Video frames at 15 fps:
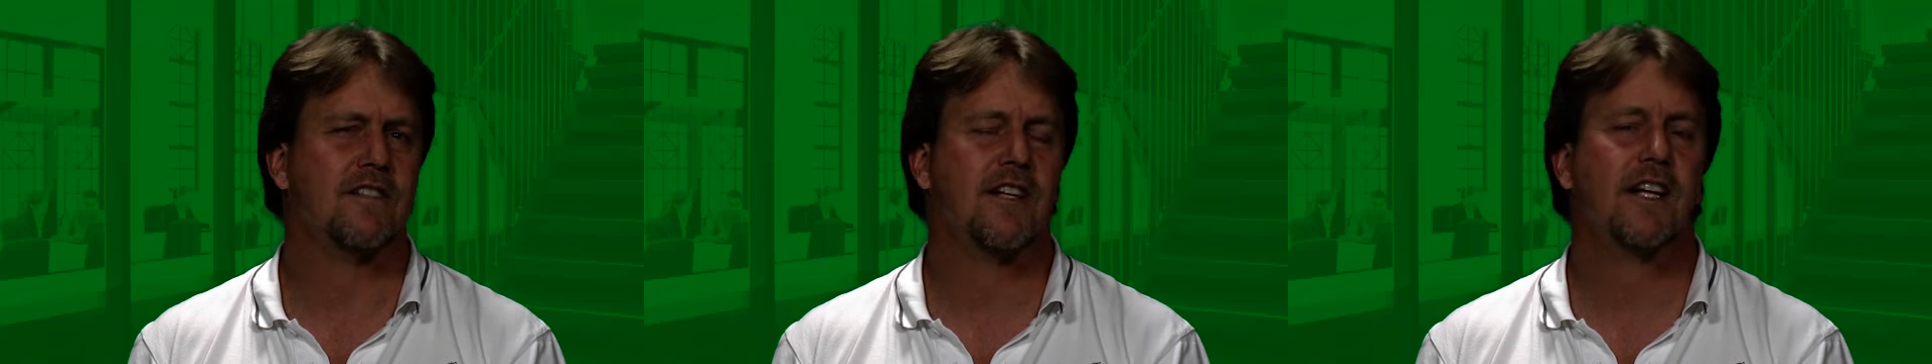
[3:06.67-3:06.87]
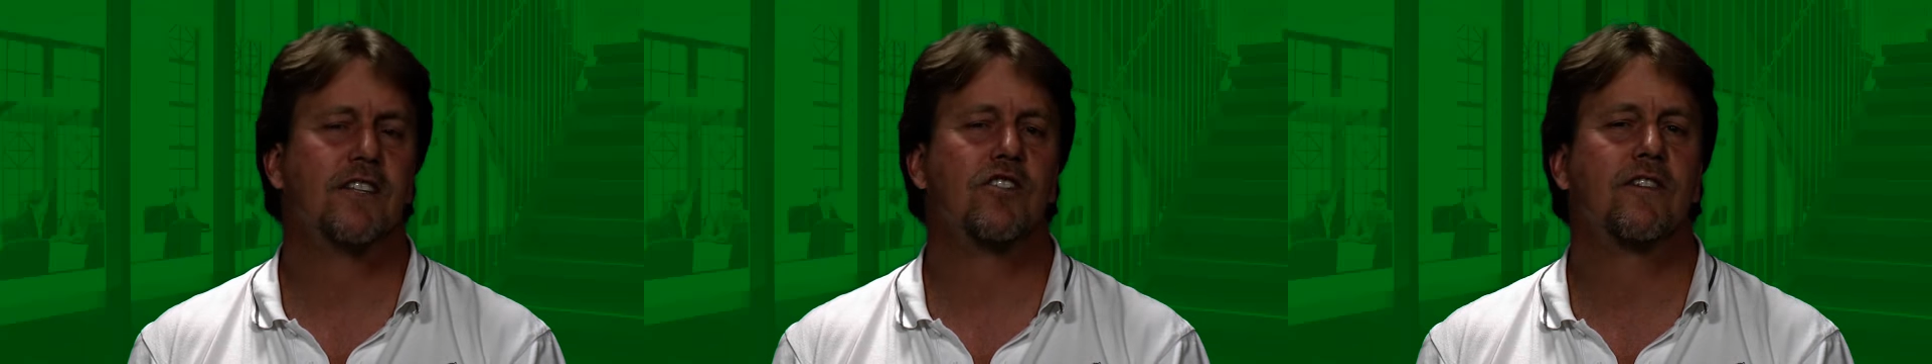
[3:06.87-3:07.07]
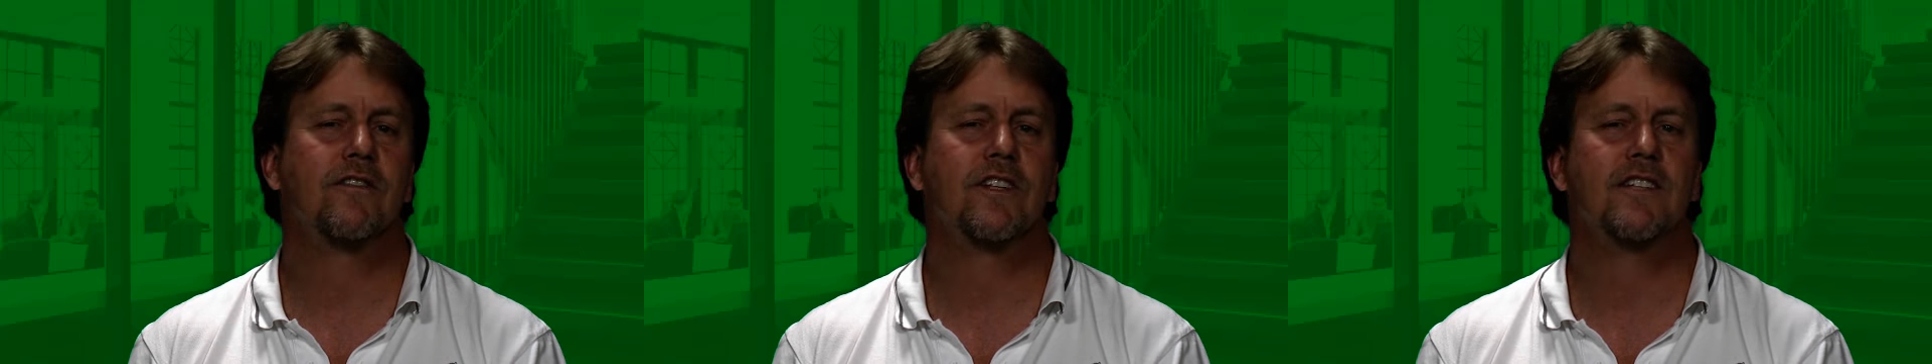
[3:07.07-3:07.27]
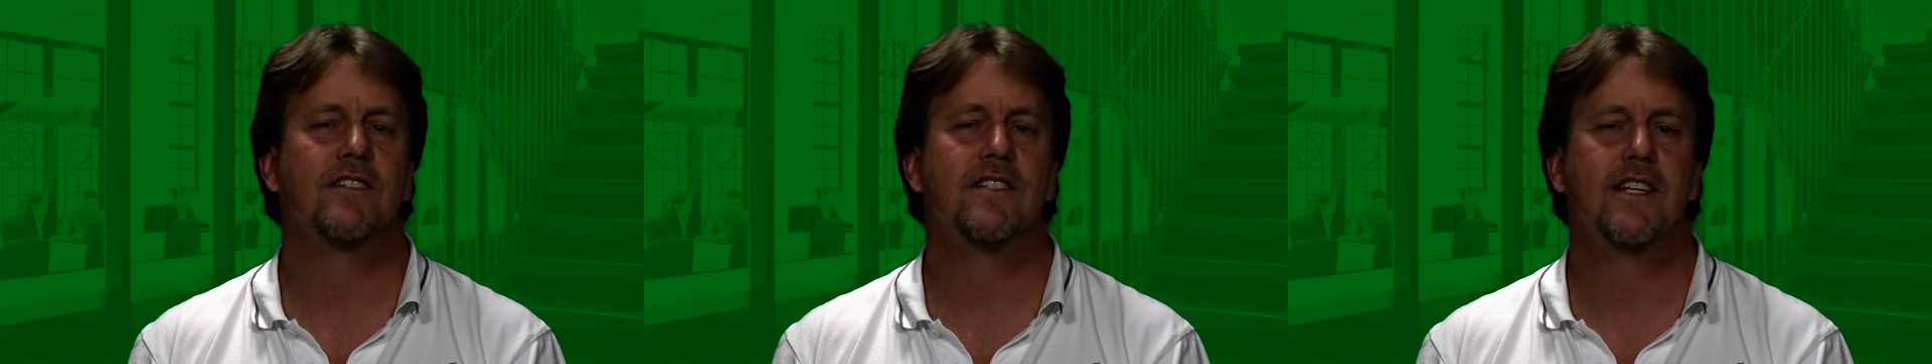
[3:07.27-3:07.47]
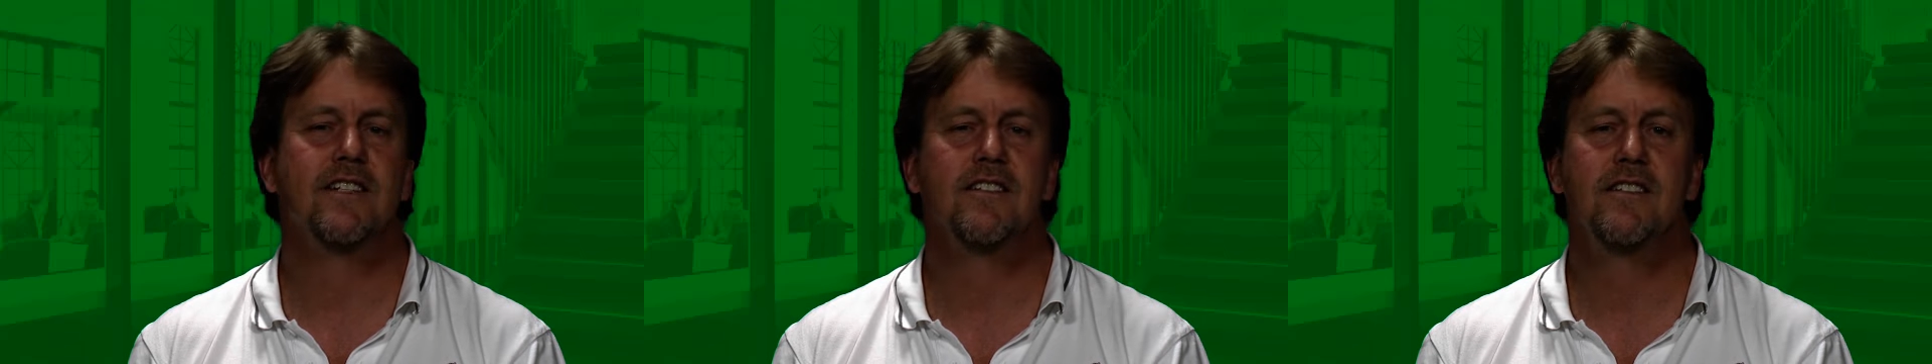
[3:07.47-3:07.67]
it starts off and
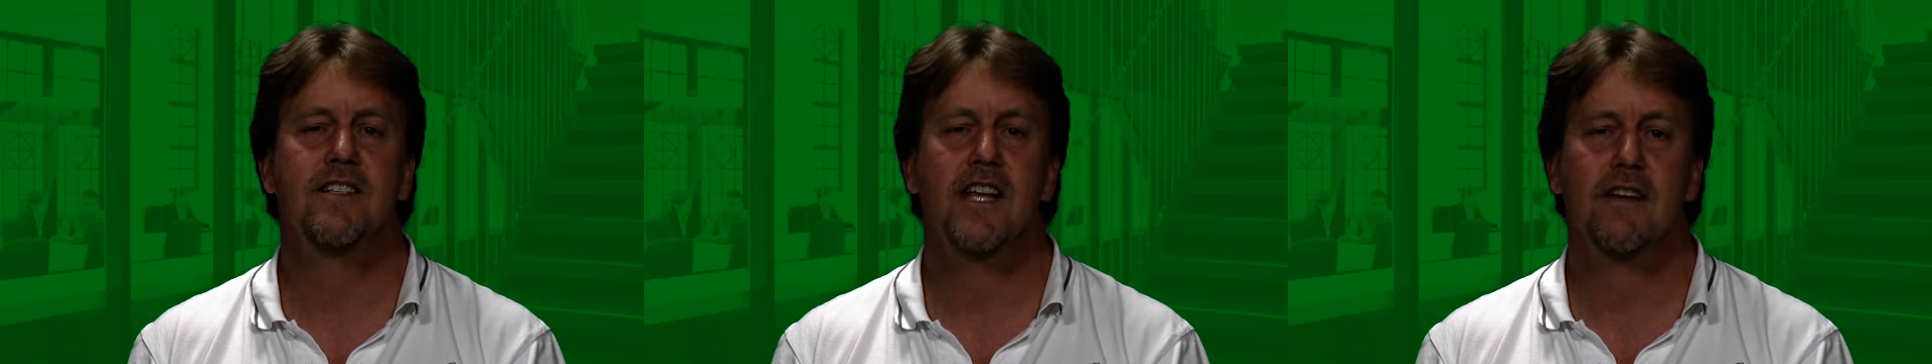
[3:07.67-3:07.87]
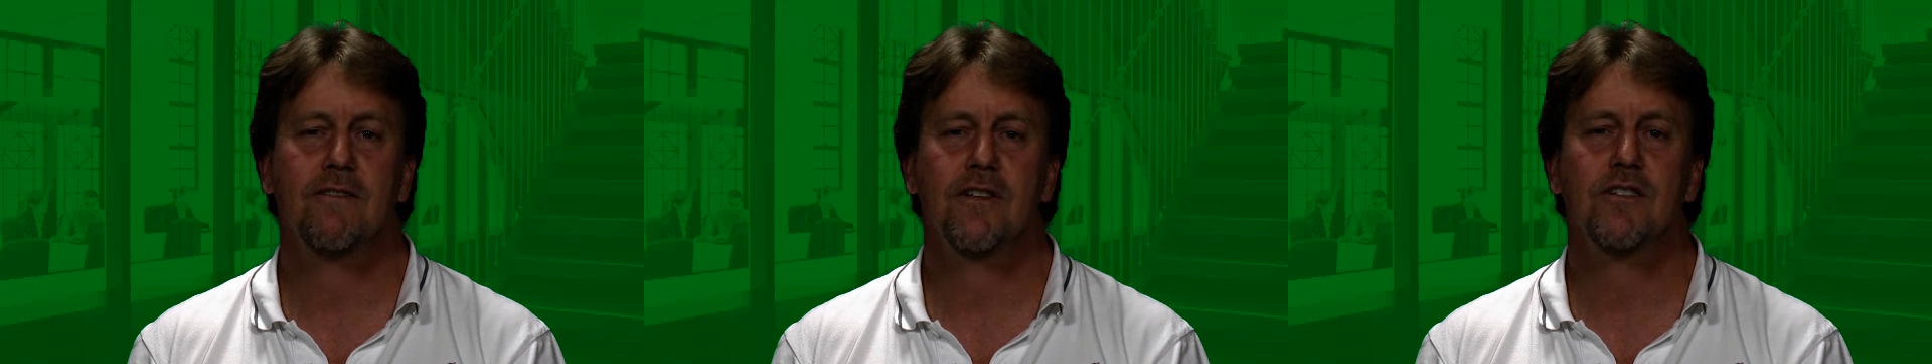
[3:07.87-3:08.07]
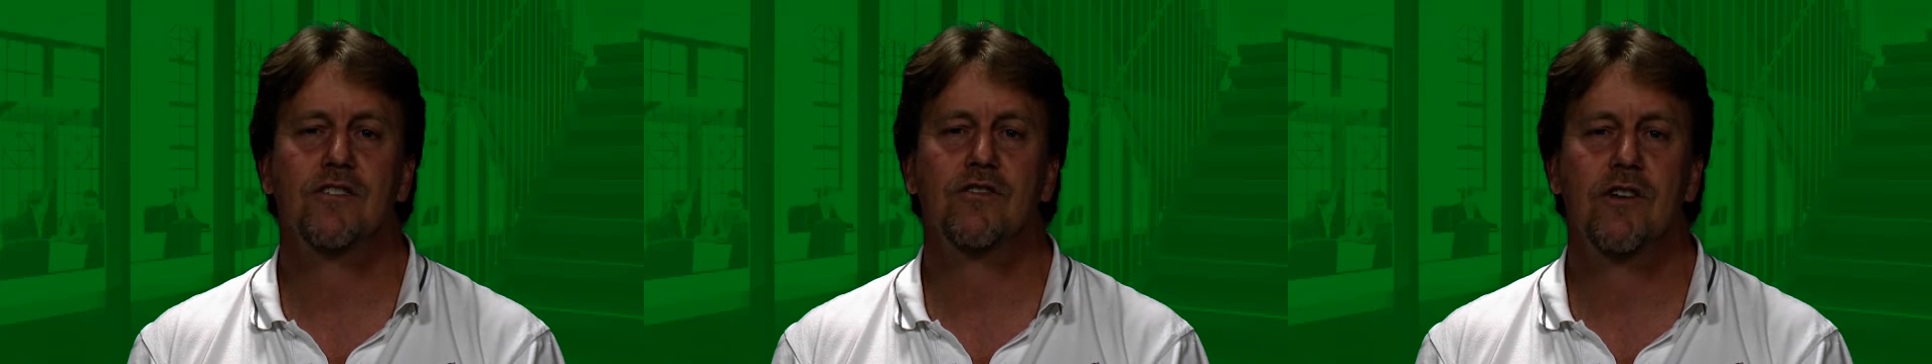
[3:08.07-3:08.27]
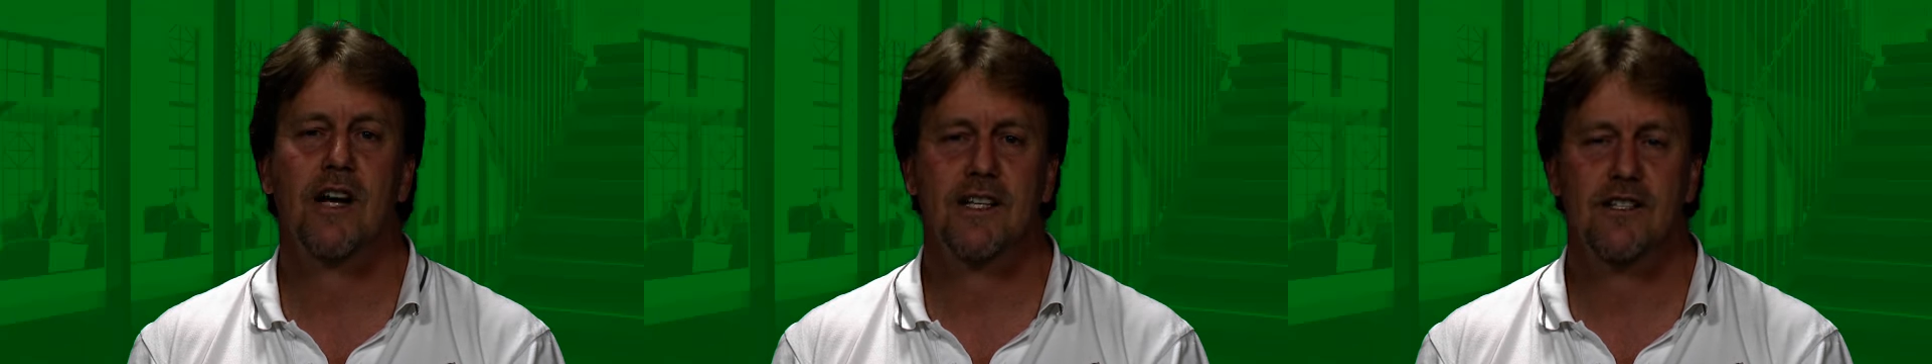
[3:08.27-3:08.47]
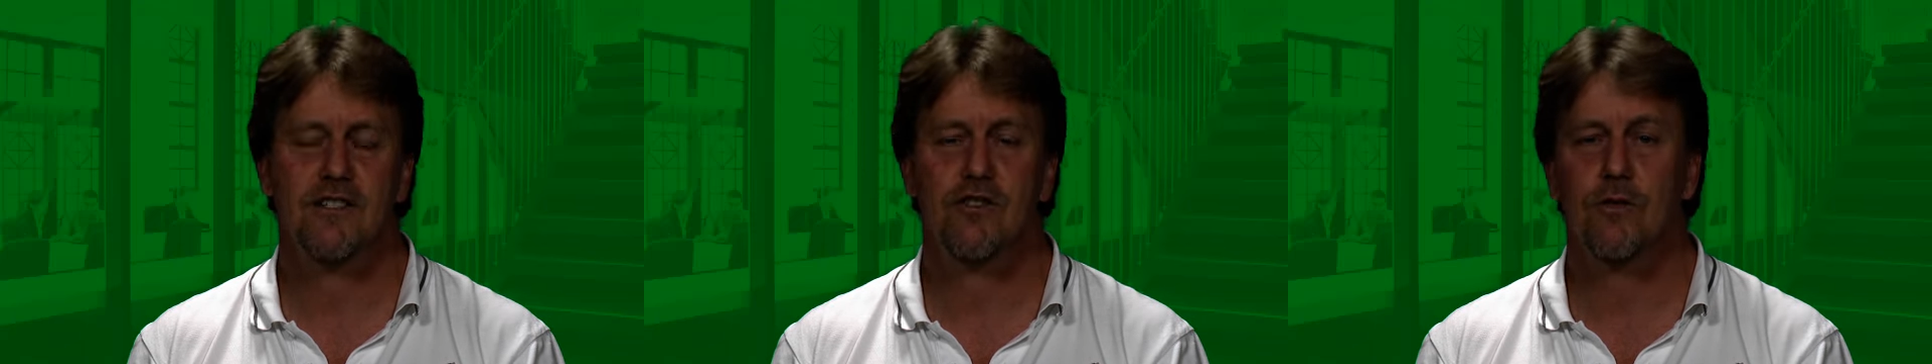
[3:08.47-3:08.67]
it says, never
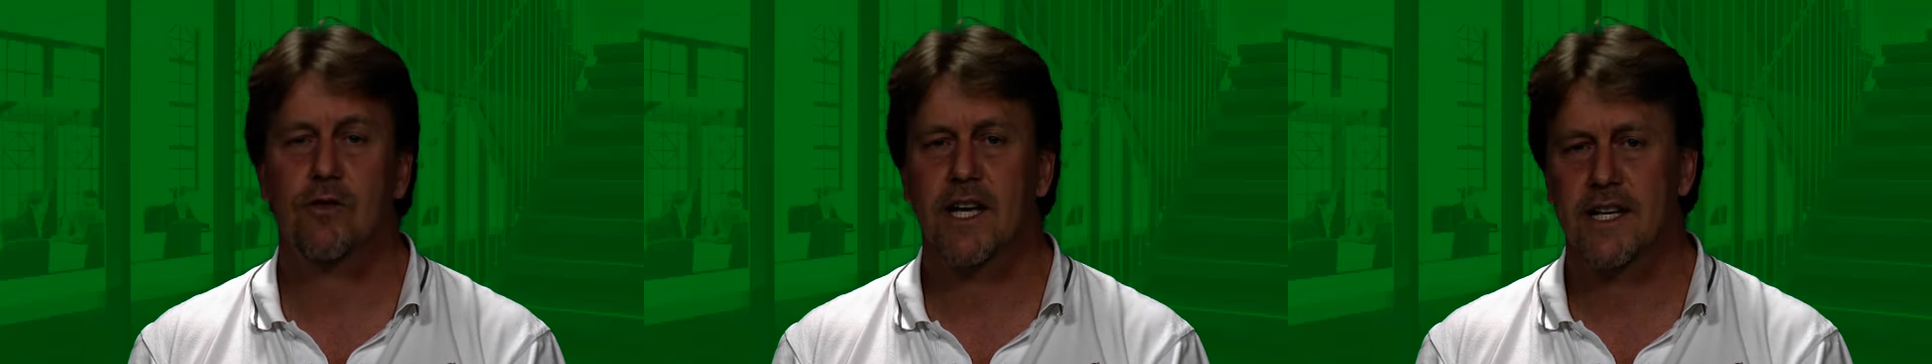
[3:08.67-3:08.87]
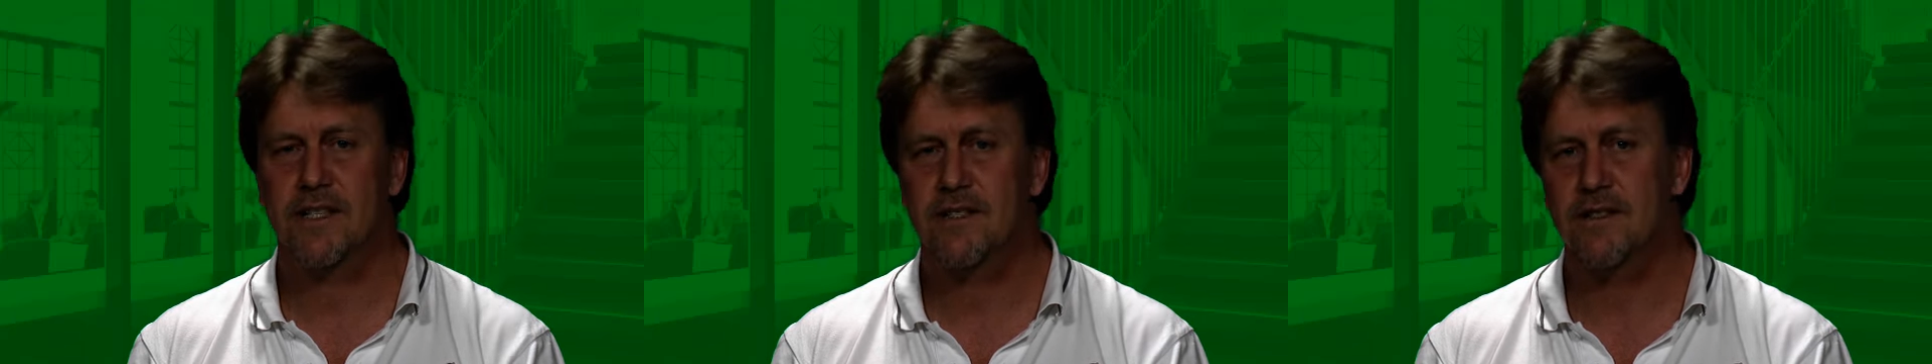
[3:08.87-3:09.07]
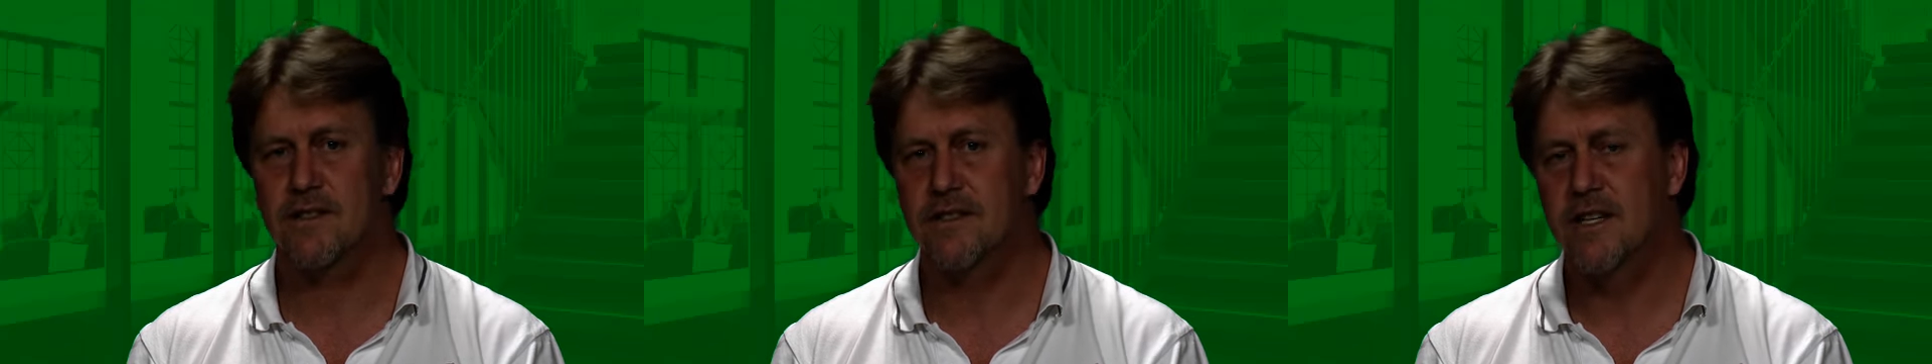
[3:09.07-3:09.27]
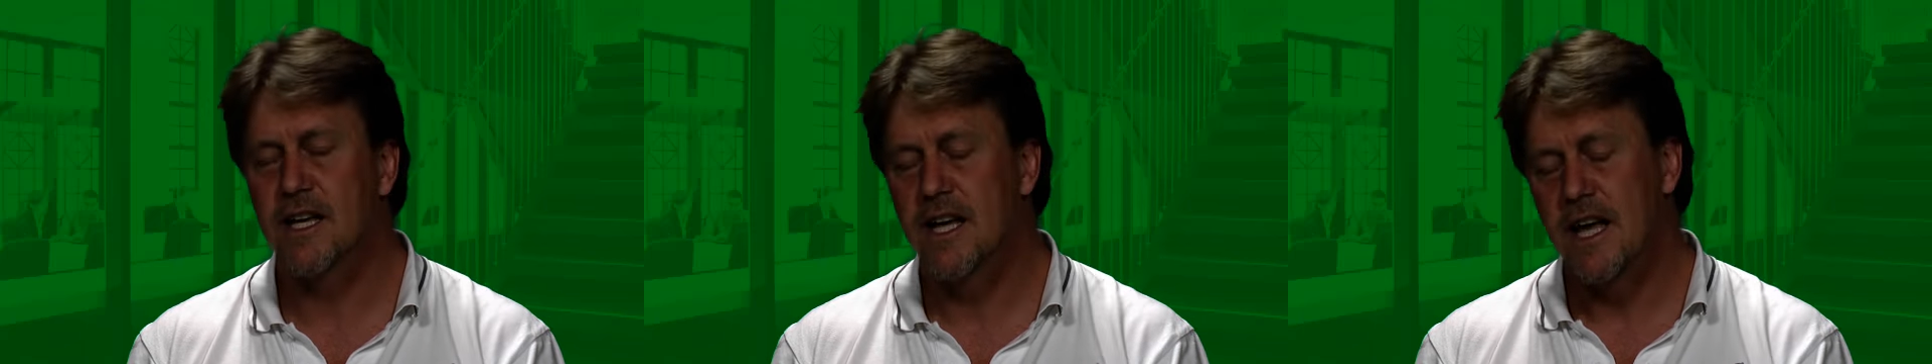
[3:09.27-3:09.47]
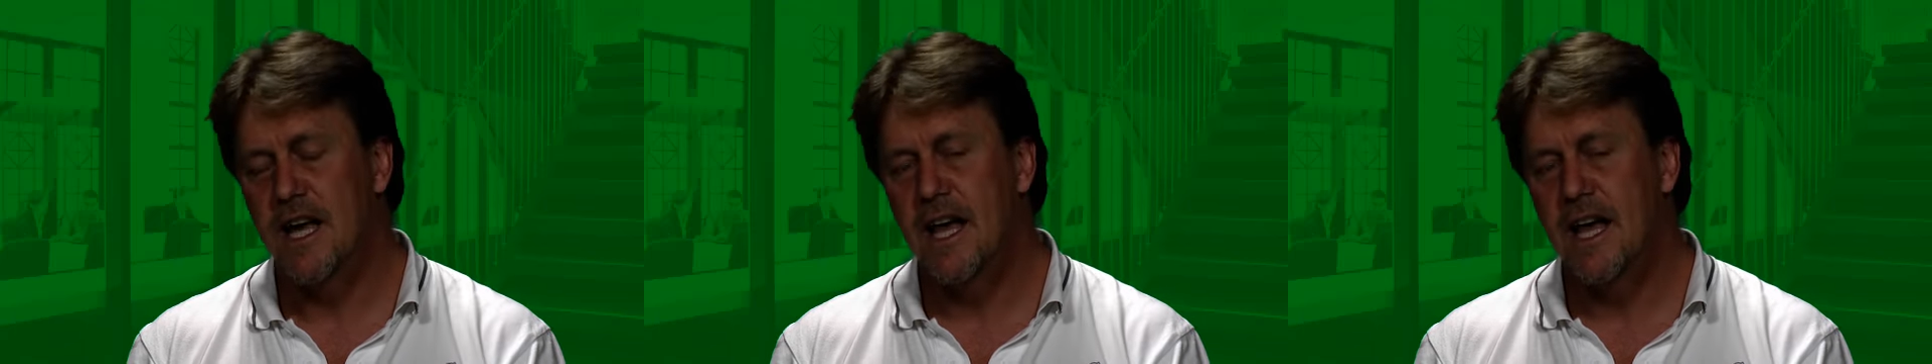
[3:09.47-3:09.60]
trust your guesses.